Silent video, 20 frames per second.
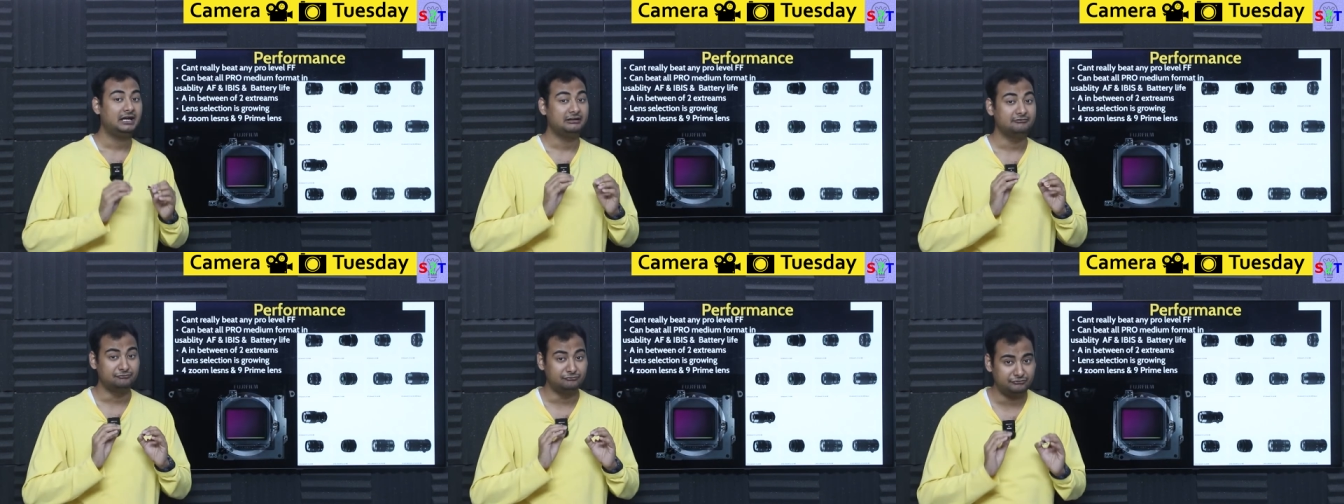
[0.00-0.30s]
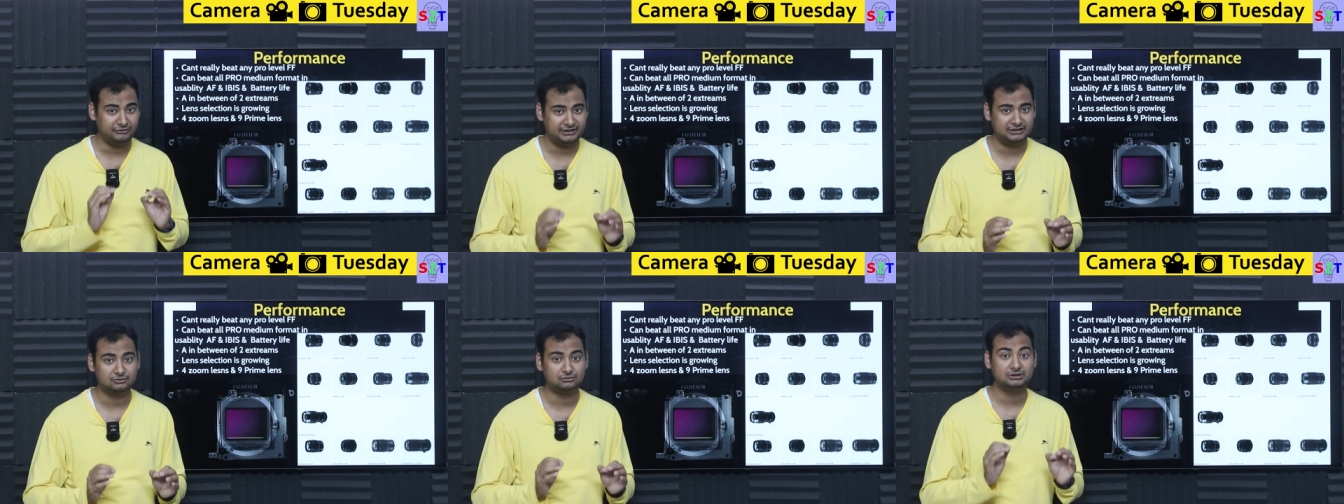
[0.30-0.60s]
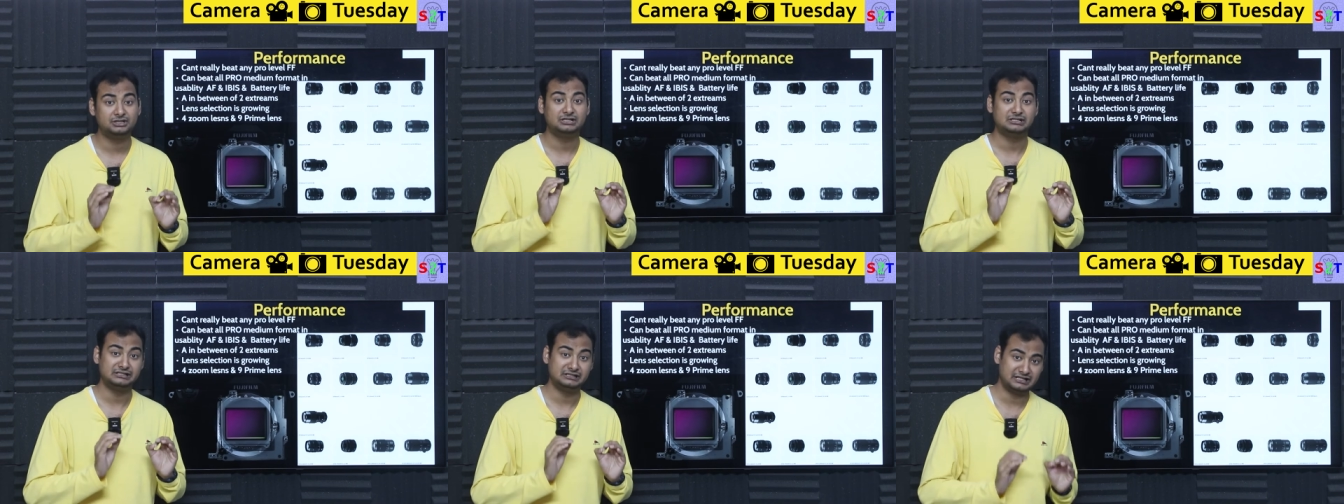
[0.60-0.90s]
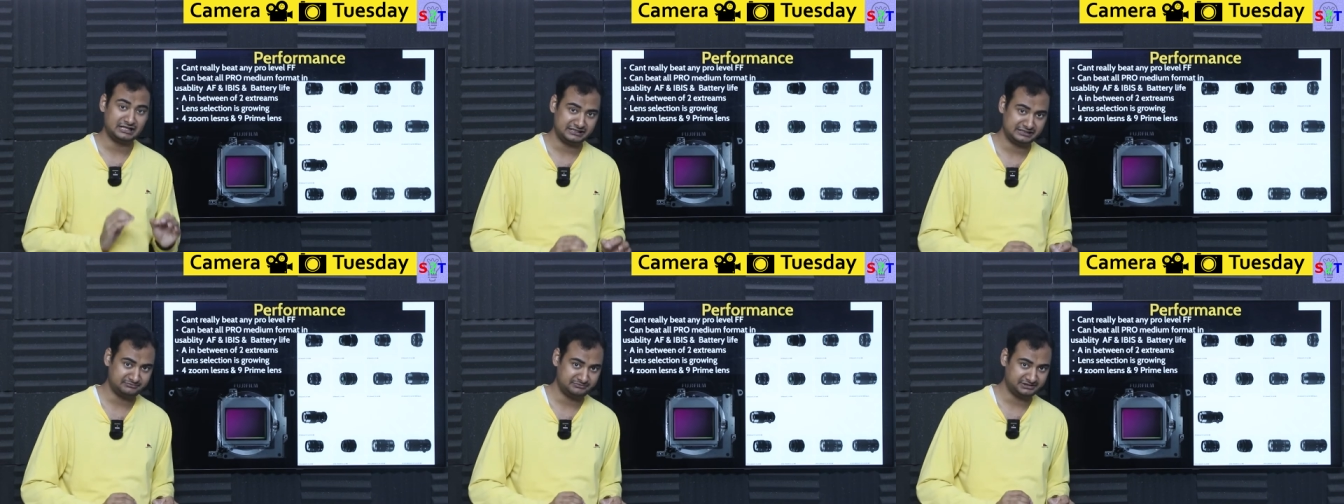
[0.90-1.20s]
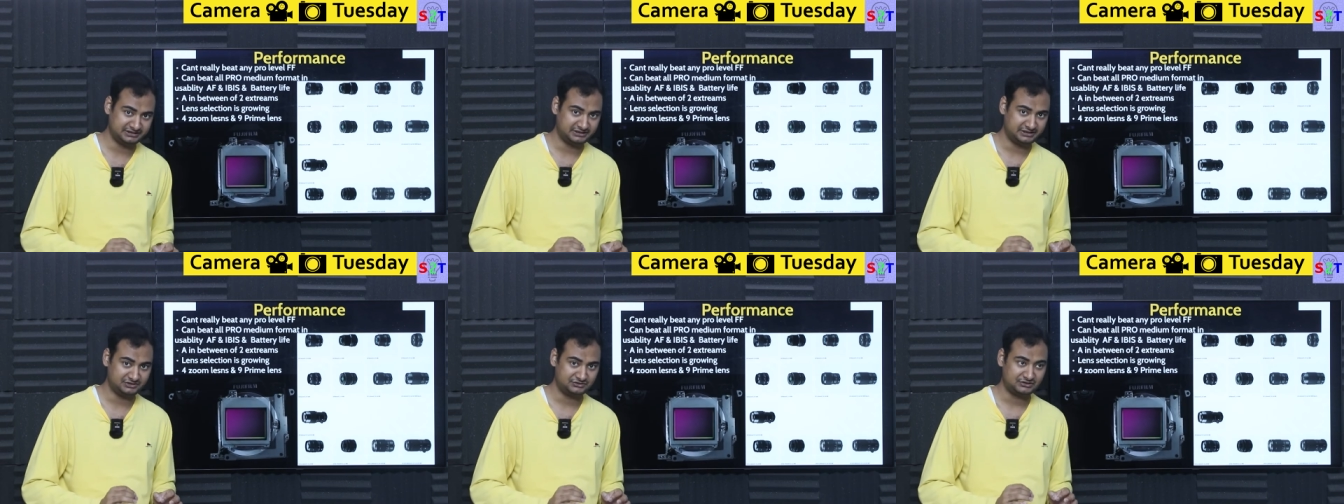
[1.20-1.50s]
and very good
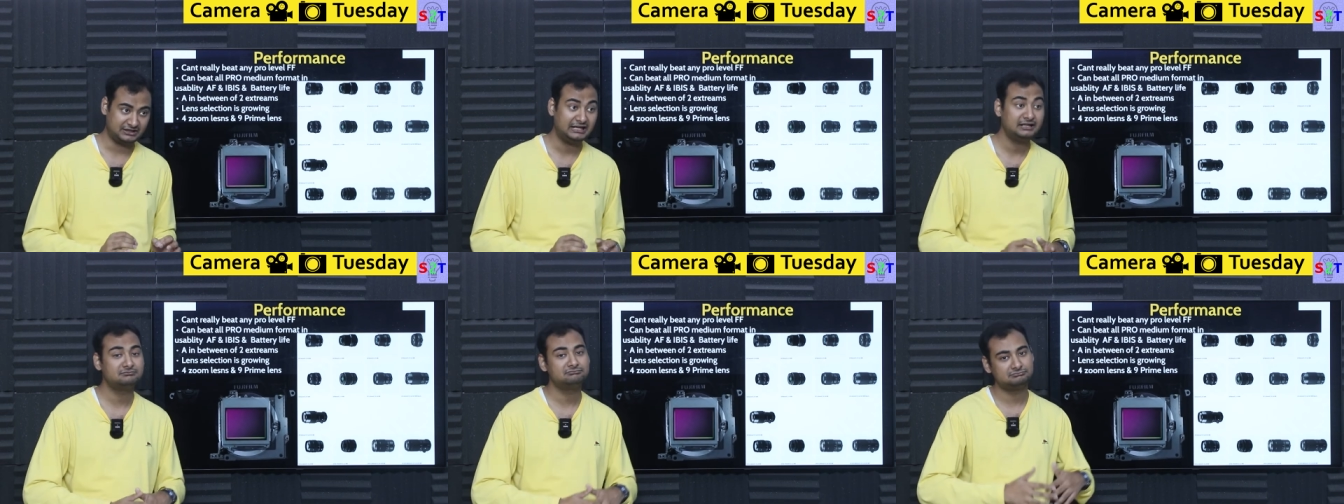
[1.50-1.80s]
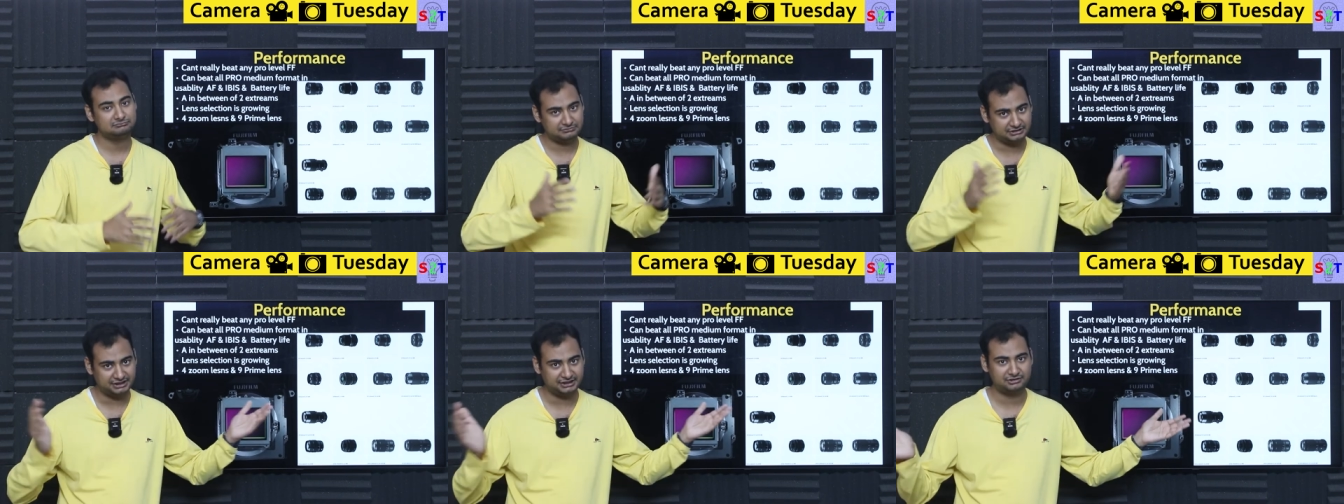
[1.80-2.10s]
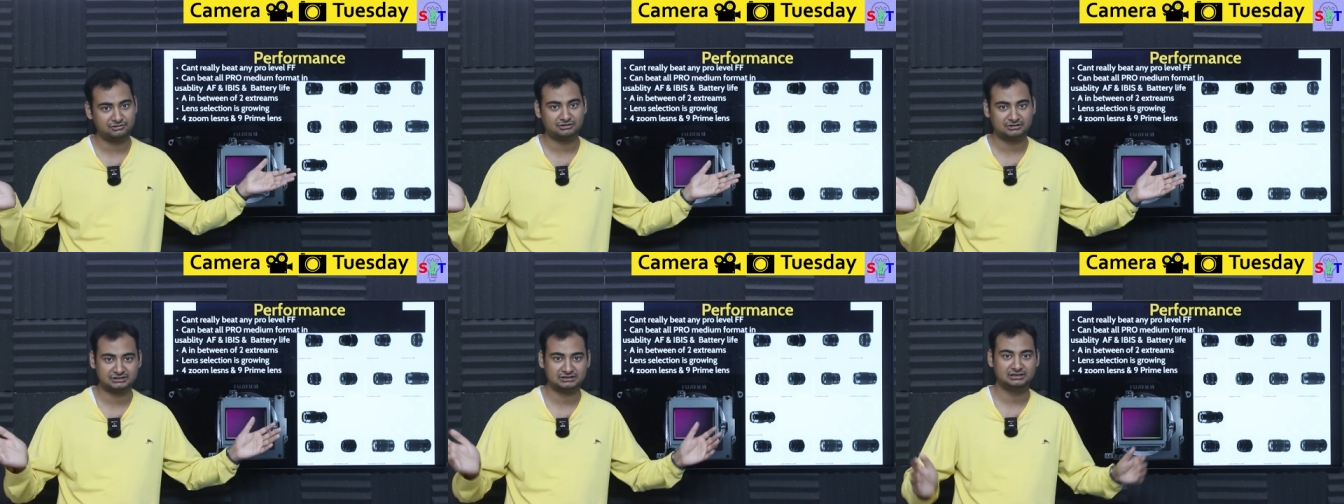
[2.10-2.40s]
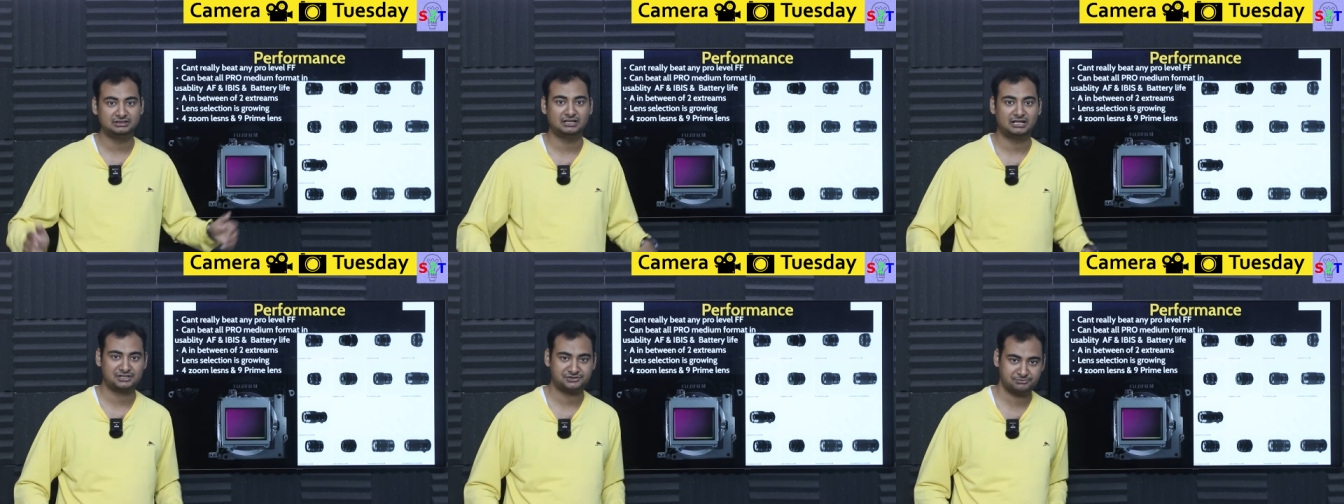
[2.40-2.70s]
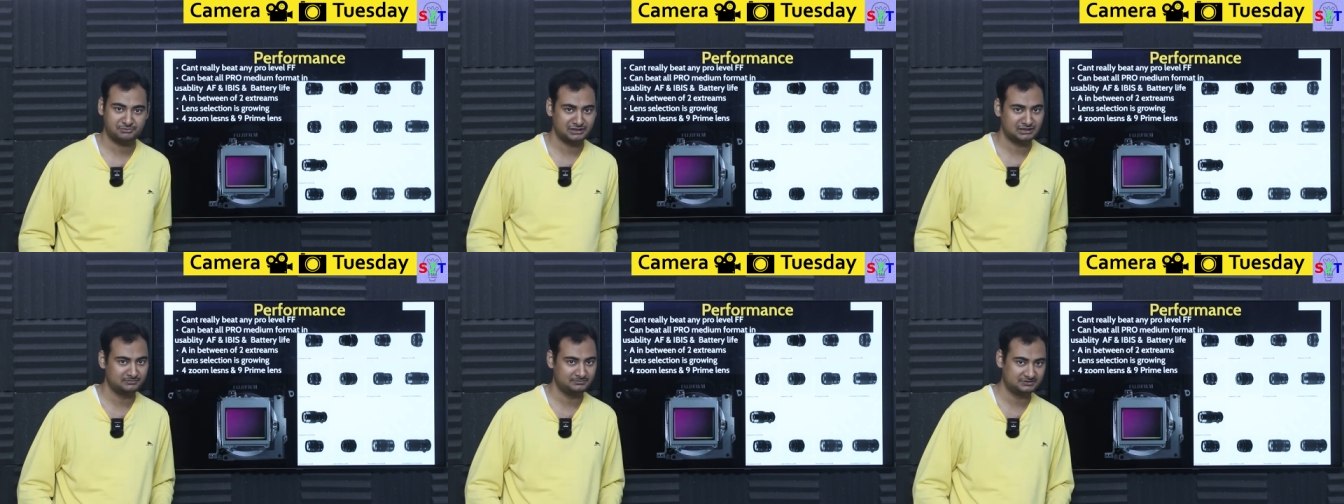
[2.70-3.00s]
dynamic range and idiotically
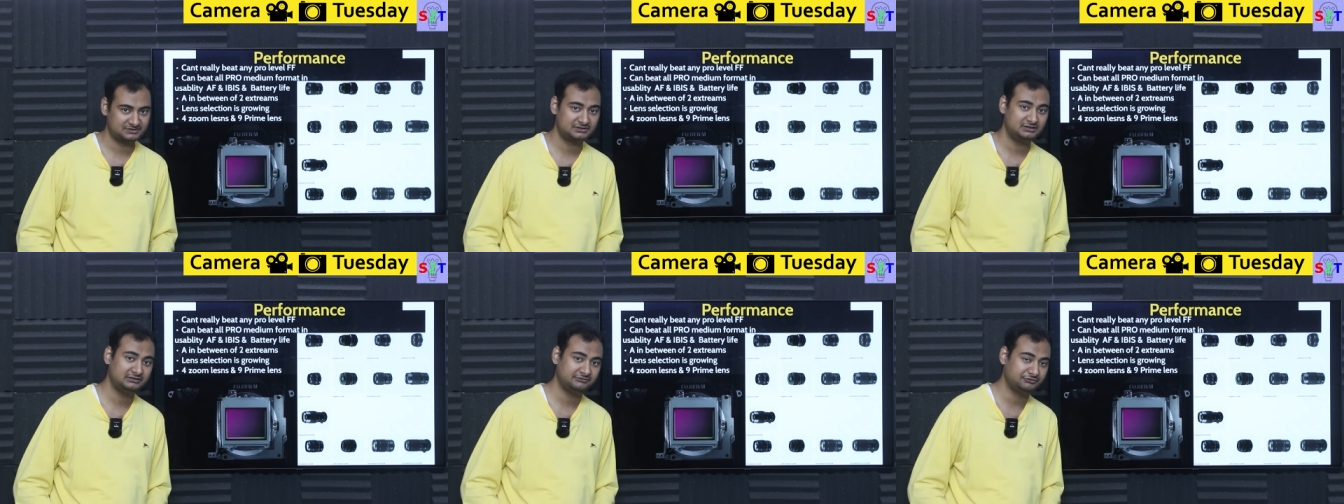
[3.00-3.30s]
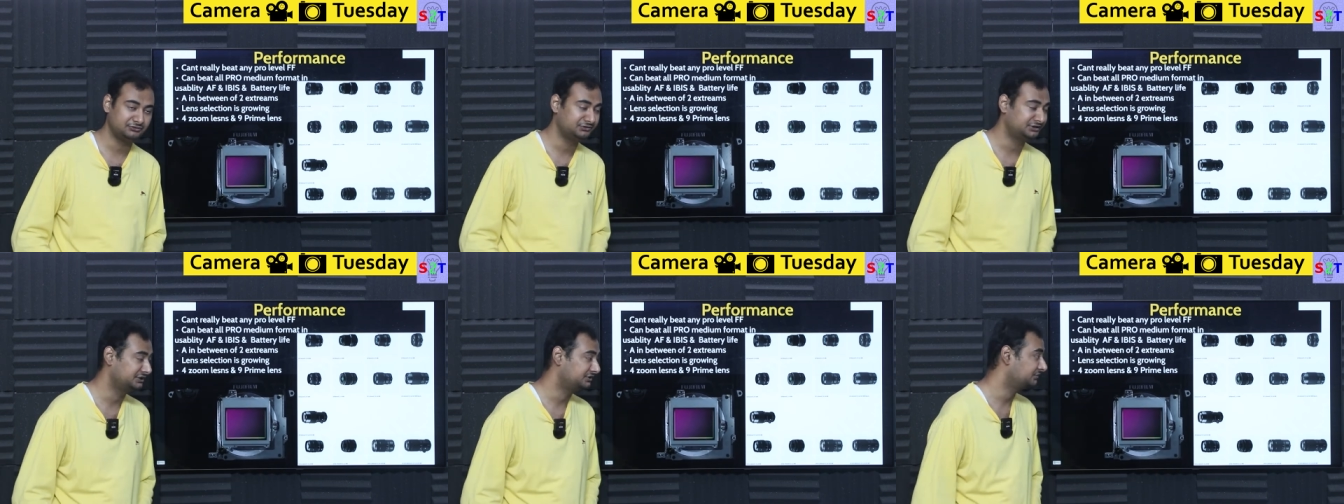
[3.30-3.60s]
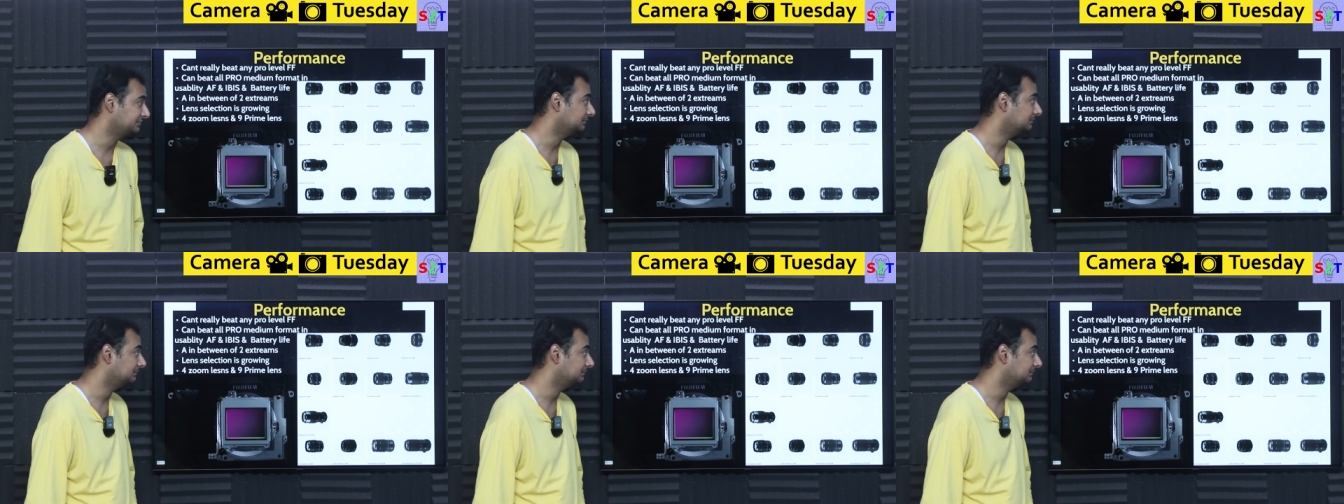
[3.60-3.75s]
large megapixel if you need.